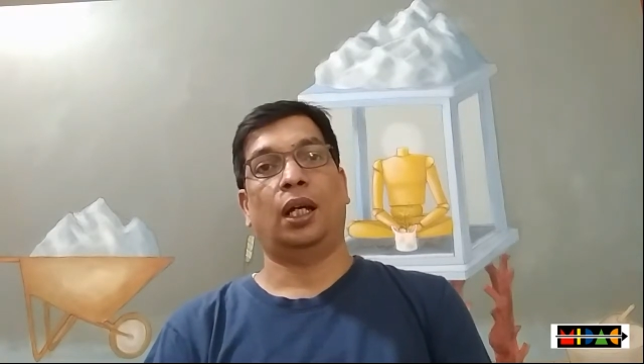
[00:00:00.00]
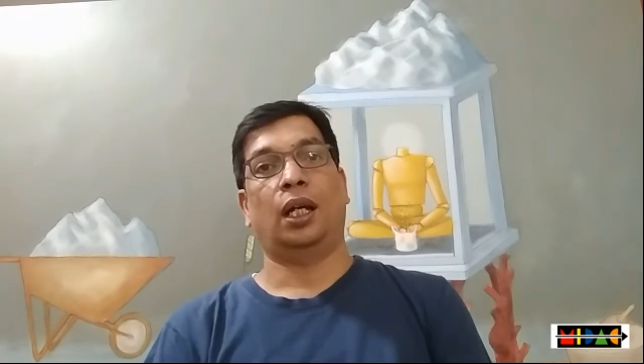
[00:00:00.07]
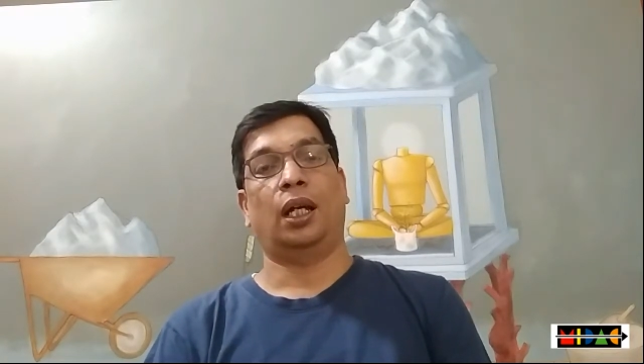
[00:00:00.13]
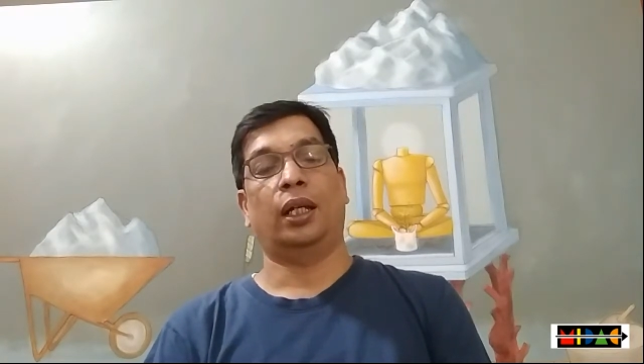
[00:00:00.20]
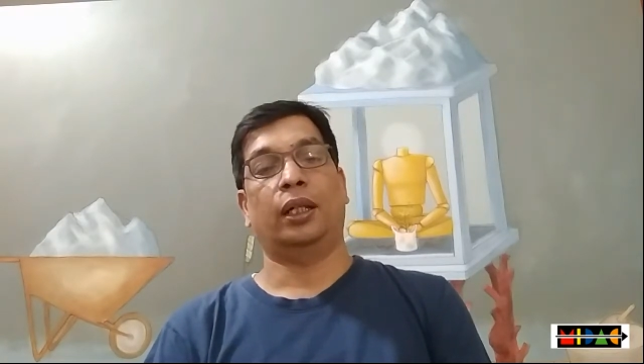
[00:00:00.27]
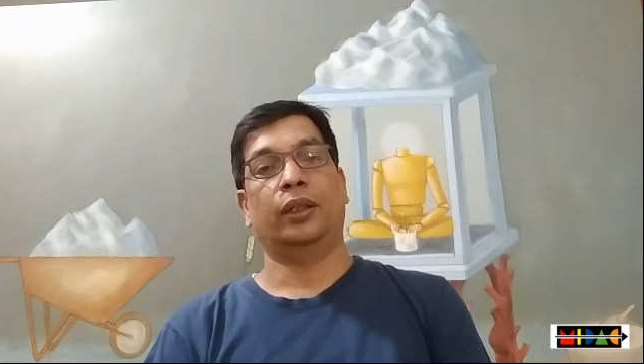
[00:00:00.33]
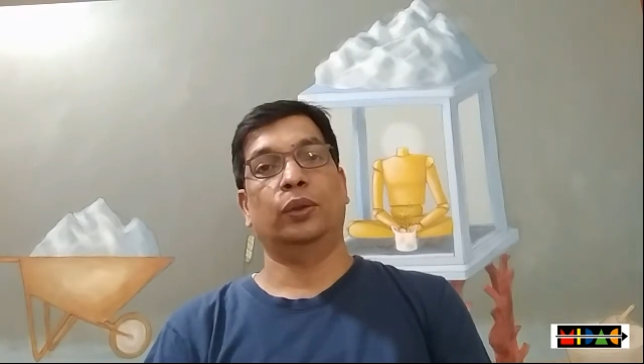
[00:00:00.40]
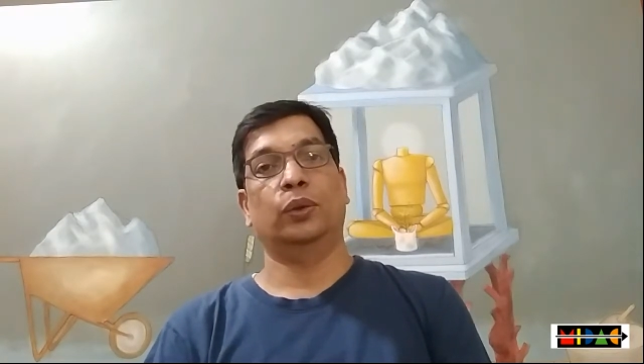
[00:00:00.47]

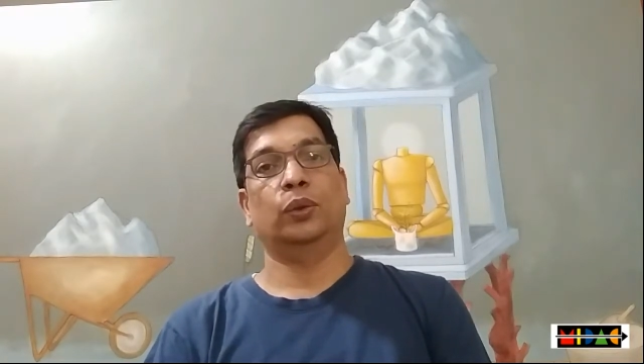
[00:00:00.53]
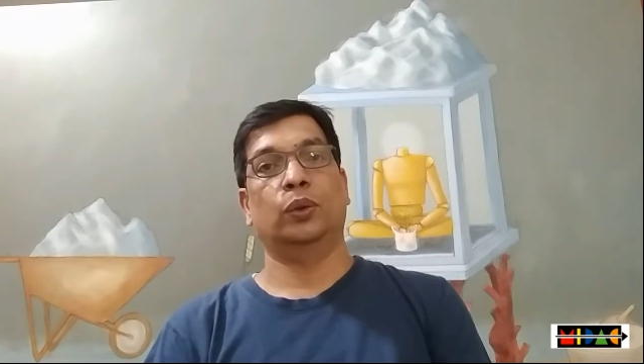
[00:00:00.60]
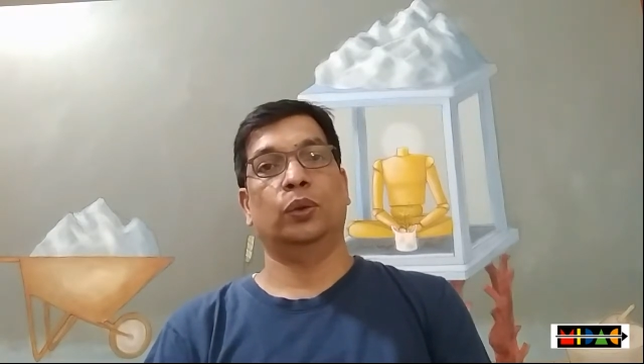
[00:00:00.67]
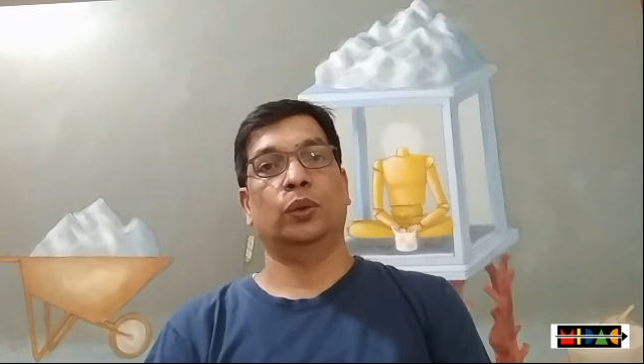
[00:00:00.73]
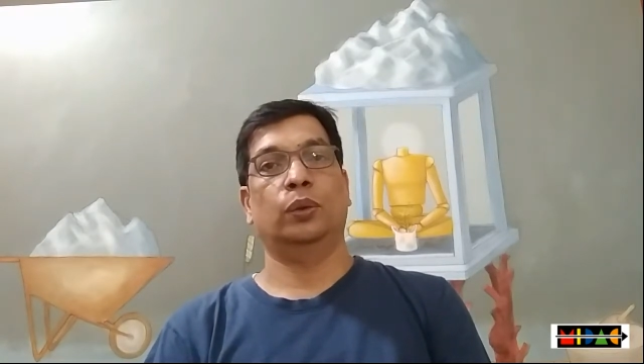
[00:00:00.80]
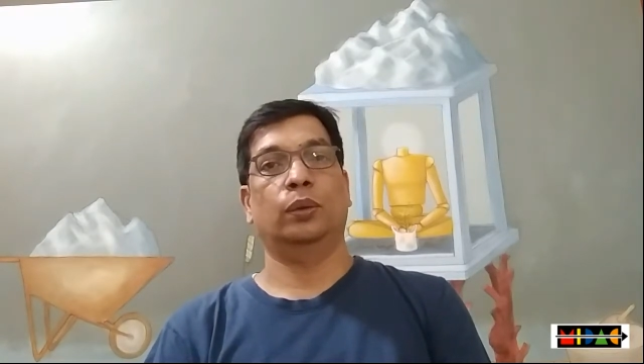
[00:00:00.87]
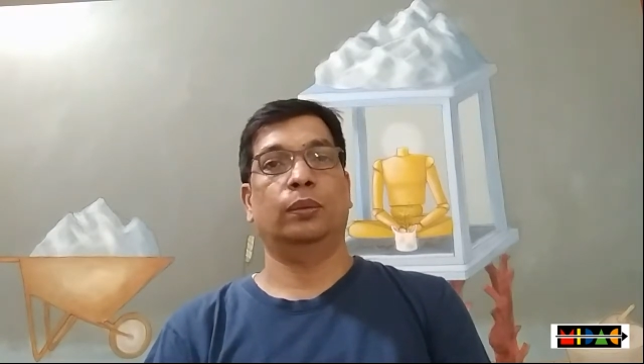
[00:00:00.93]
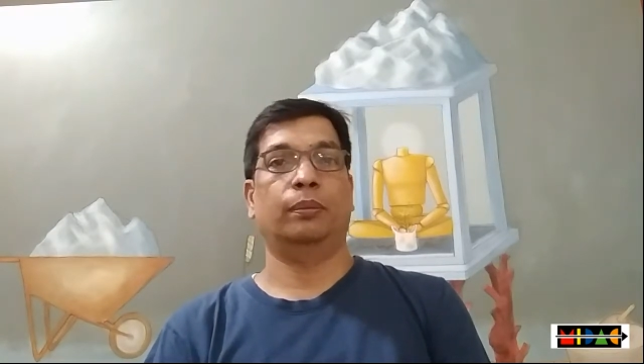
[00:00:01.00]
I
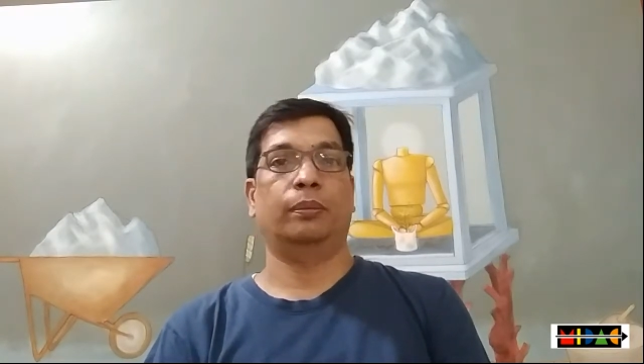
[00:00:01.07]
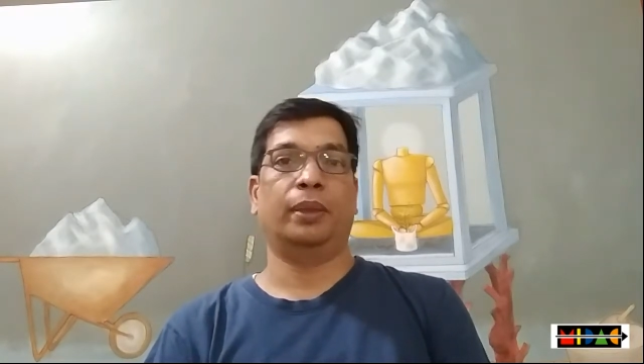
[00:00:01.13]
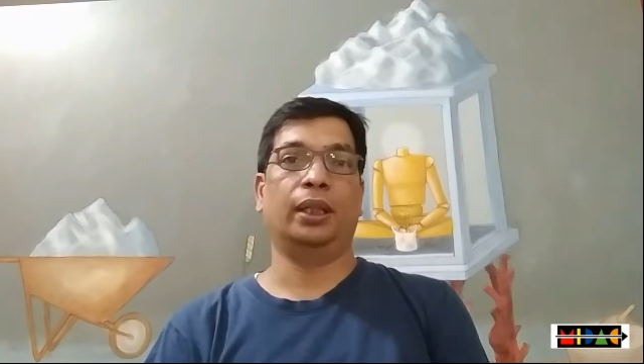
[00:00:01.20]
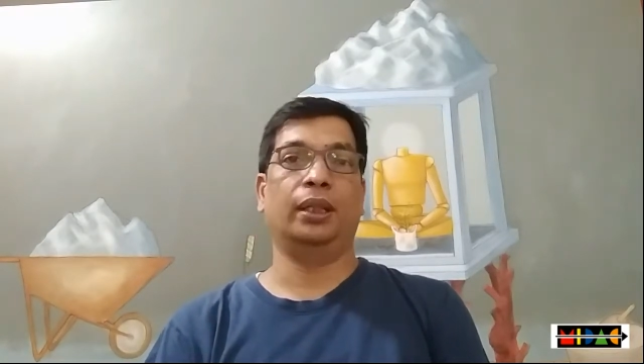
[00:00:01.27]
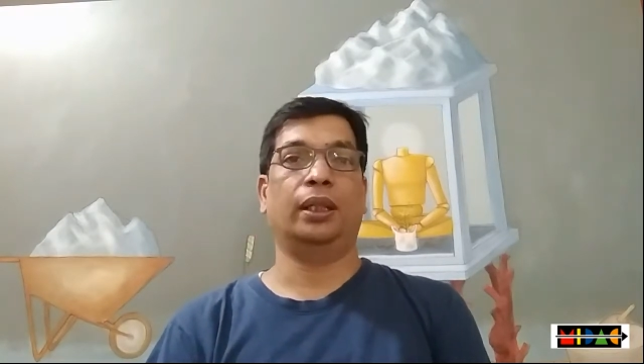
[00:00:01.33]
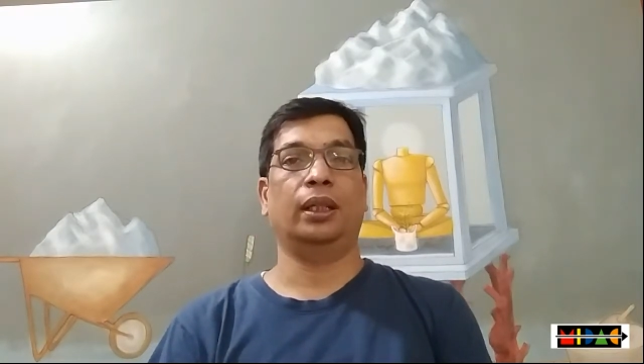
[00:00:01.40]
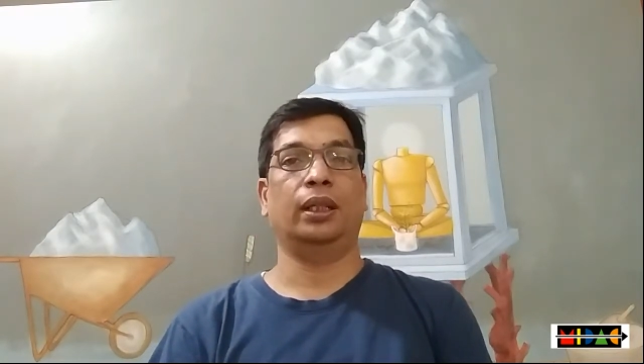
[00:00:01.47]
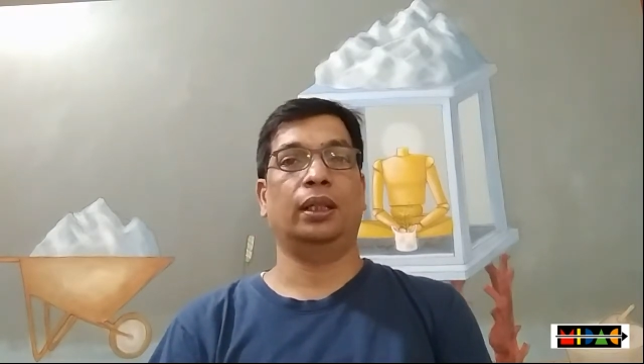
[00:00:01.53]
do
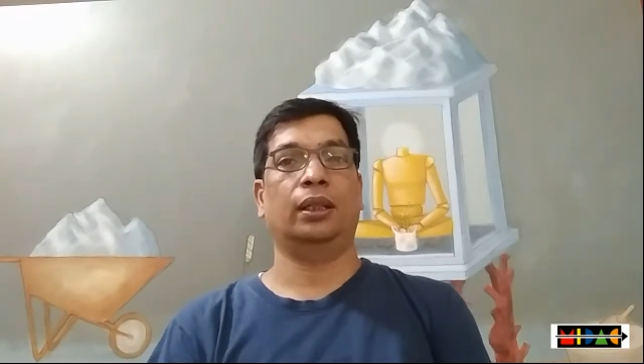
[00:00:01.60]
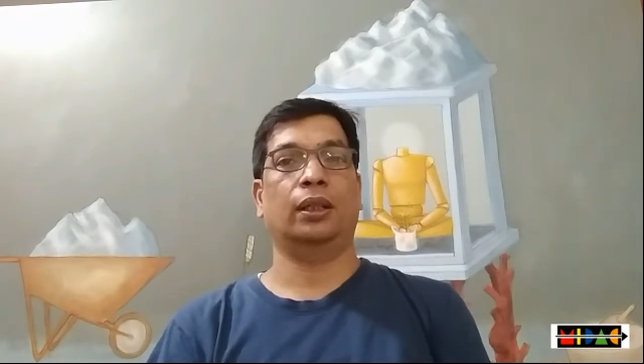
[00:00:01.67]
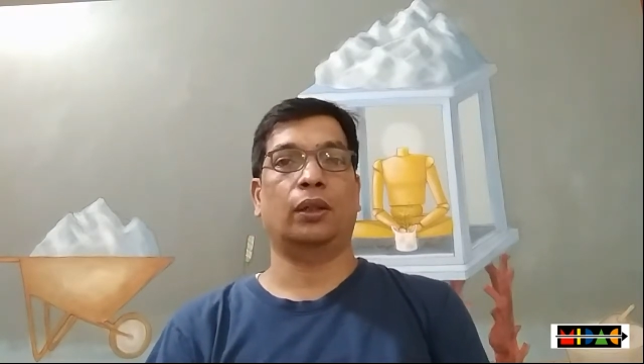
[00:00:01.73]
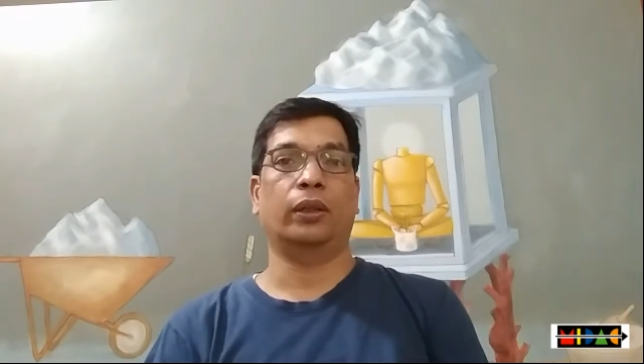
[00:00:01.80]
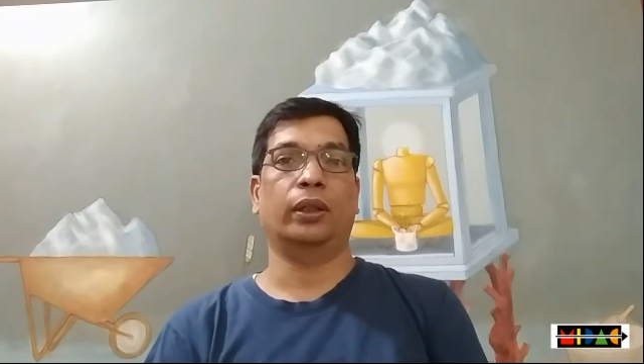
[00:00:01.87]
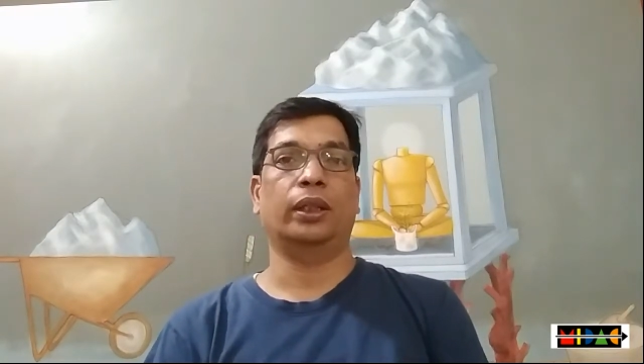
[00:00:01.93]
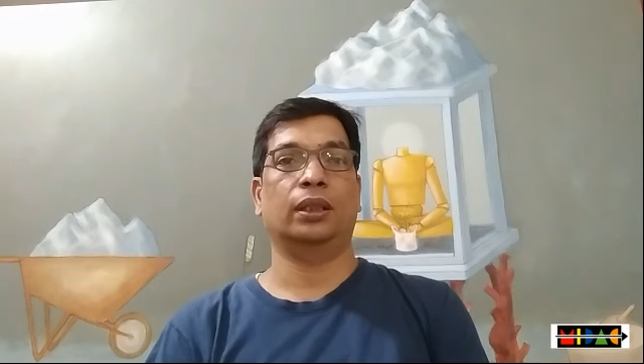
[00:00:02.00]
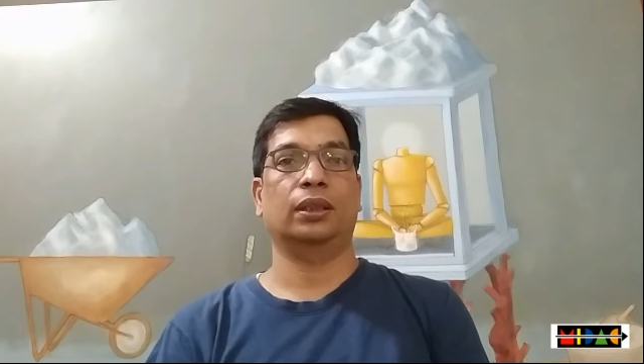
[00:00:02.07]
painting,
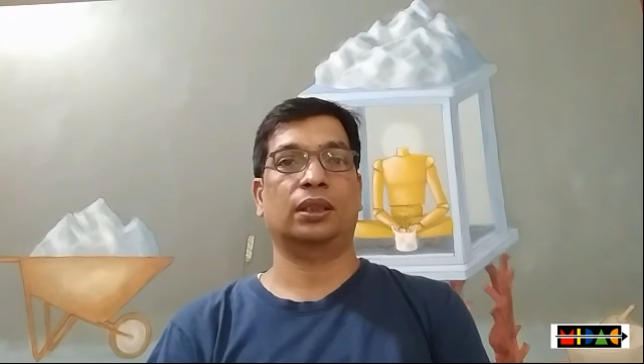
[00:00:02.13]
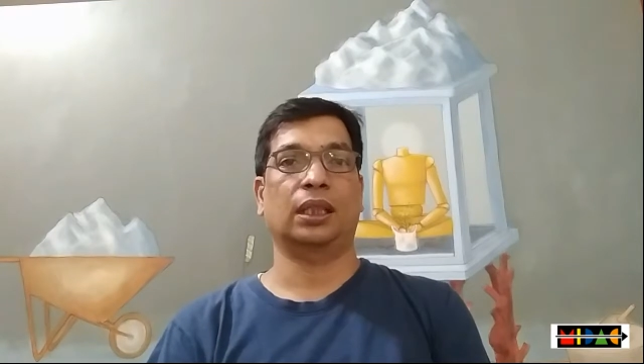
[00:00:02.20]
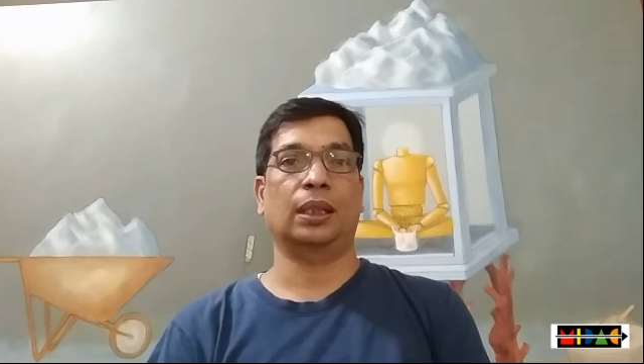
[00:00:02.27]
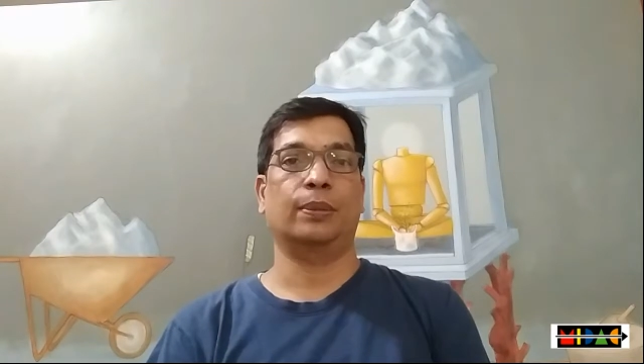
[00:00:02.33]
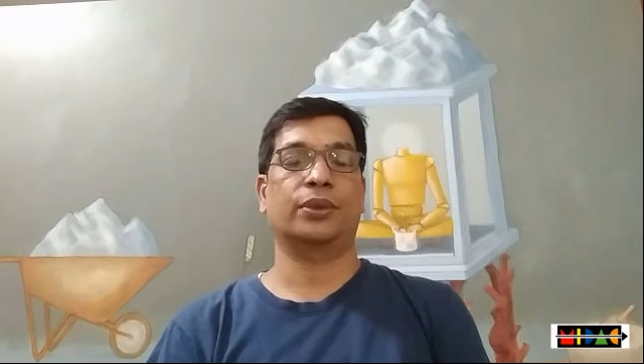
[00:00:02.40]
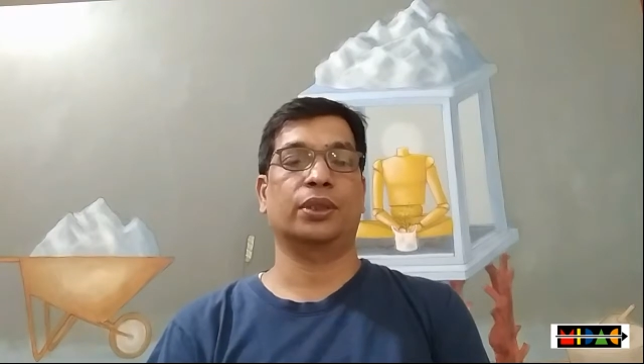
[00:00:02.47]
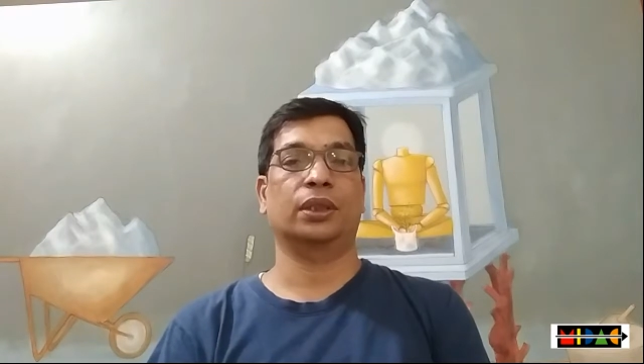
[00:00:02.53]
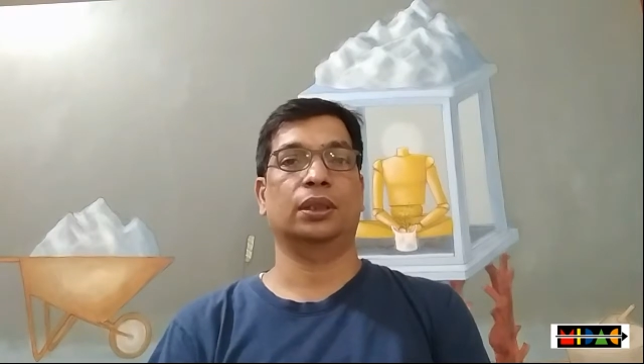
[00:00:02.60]
drawing,
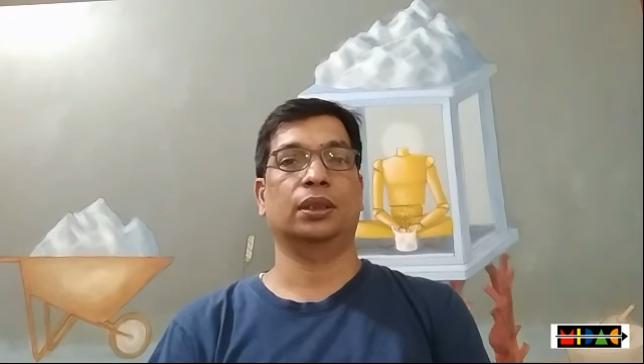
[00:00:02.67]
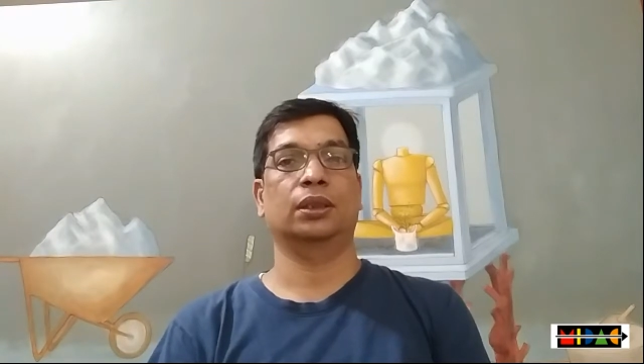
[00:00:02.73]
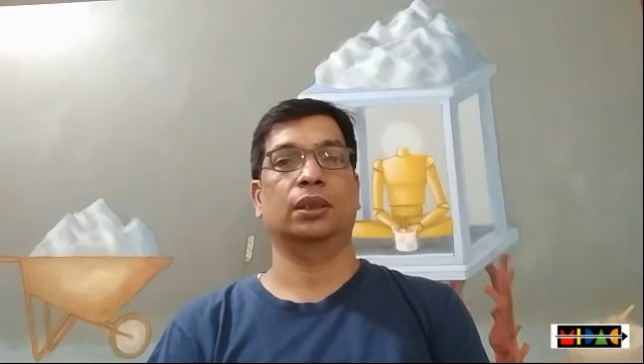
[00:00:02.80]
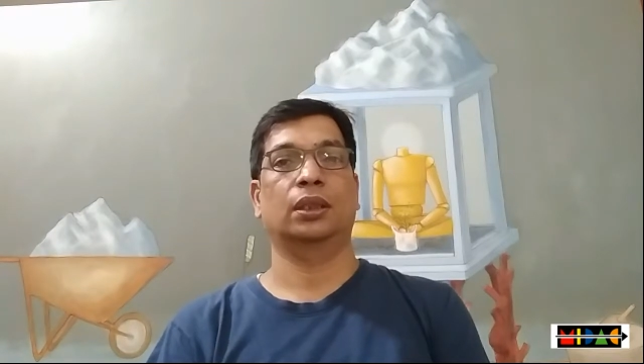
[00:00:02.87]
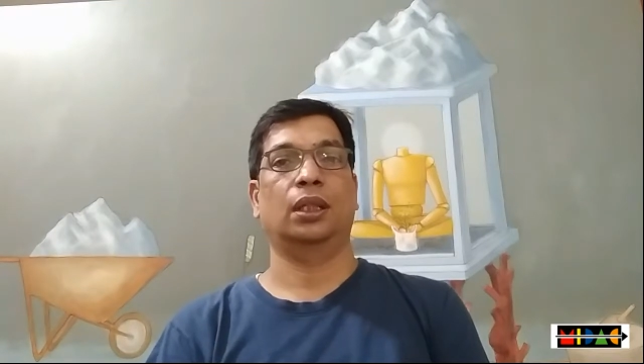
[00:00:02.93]
sculpture,